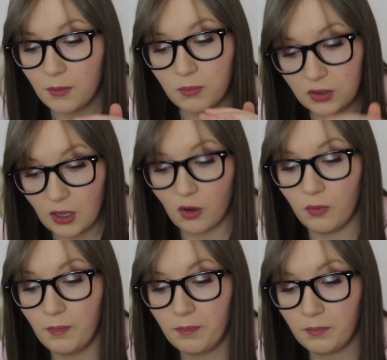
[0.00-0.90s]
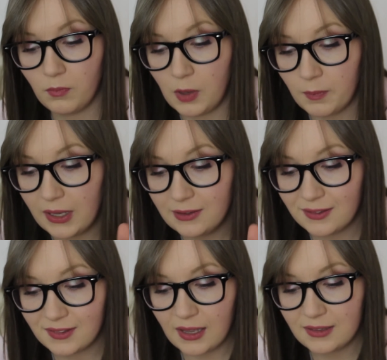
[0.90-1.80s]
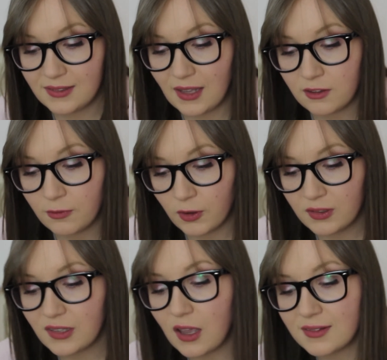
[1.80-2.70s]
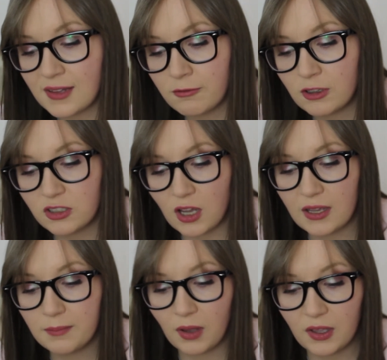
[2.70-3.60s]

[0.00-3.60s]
But no, my mind decides that the first thoughts every time